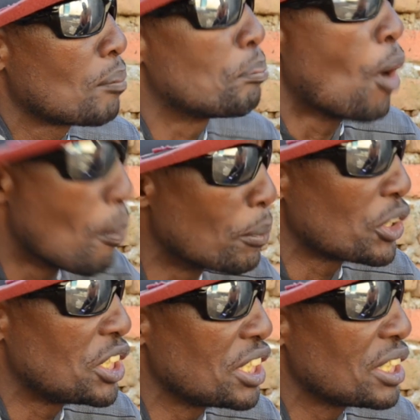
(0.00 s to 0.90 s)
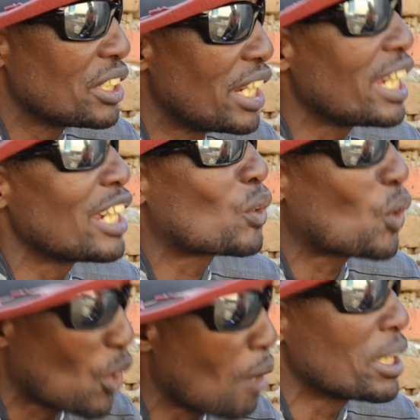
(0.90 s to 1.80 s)
boomed the
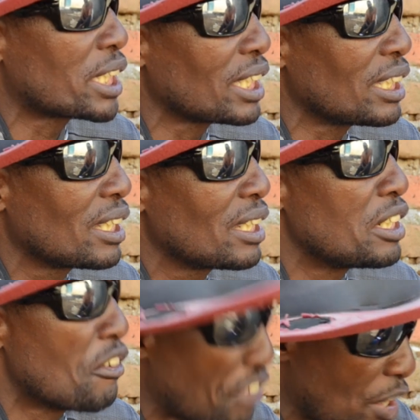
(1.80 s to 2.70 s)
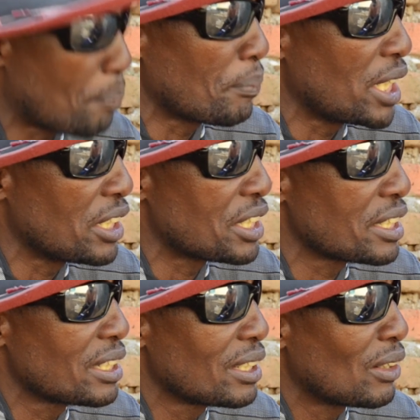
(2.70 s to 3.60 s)
economic development
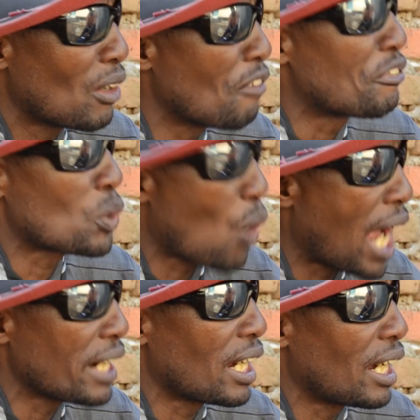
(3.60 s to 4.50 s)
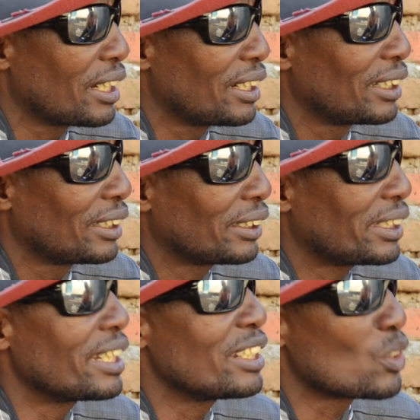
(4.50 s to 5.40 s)
of Rwanda,
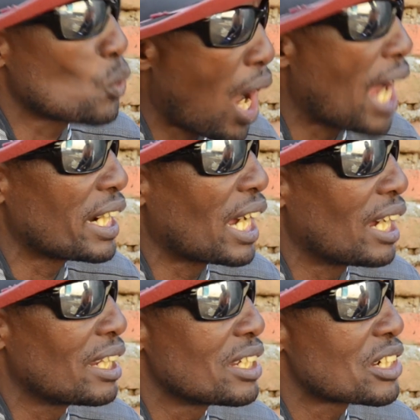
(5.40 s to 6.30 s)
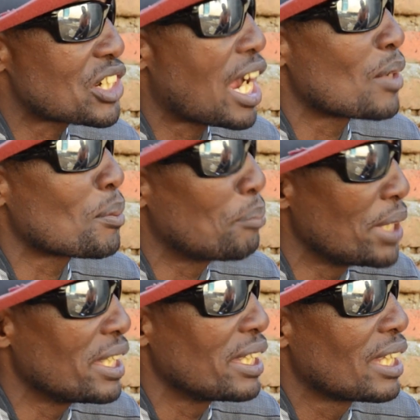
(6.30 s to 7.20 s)
then Rwanda shall
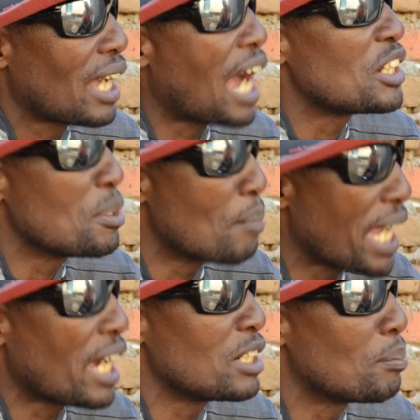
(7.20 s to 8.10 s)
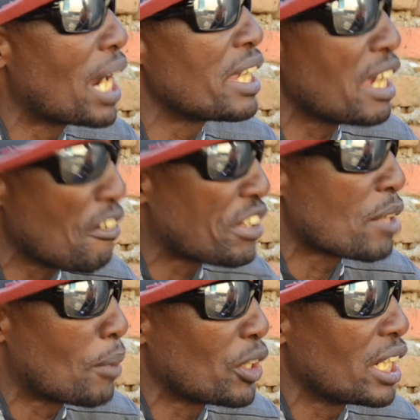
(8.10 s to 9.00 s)
be admired by
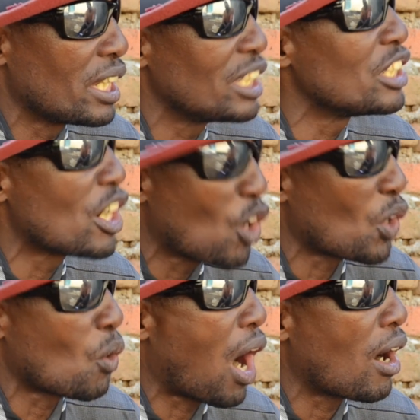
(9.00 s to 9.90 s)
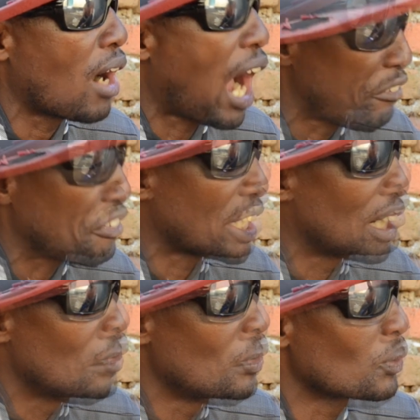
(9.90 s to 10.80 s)
everybody in the whole
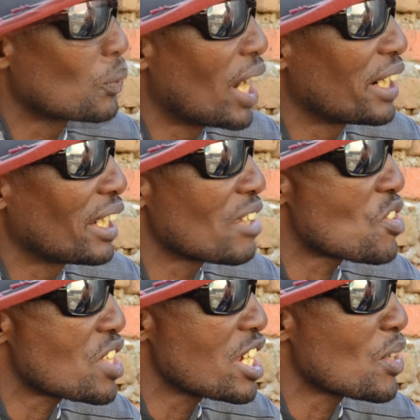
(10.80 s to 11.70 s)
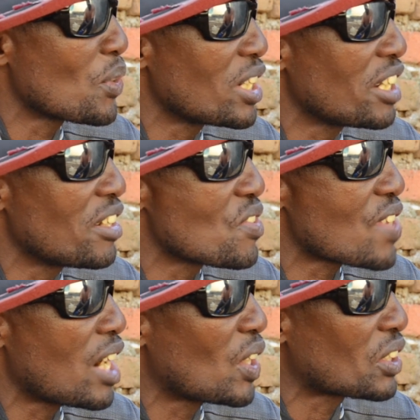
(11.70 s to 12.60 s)
Africa. Rwanda still needs
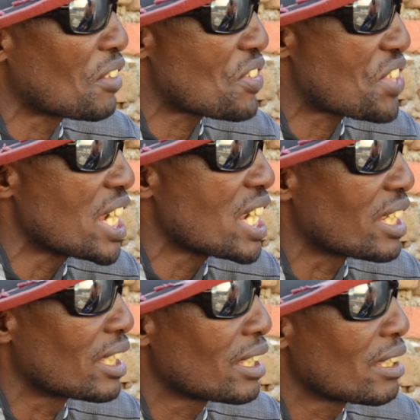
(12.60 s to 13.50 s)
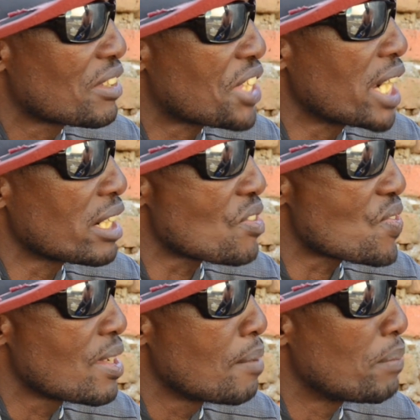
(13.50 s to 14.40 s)
a lot of thing,
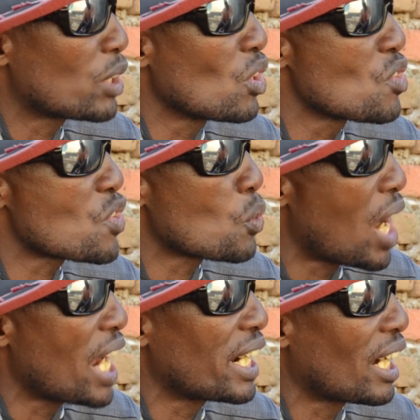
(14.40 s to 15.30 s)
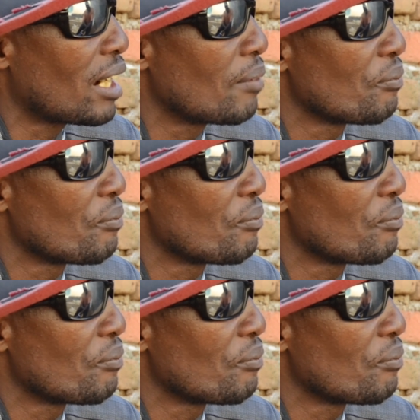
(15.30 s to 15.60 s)
things because Rwanda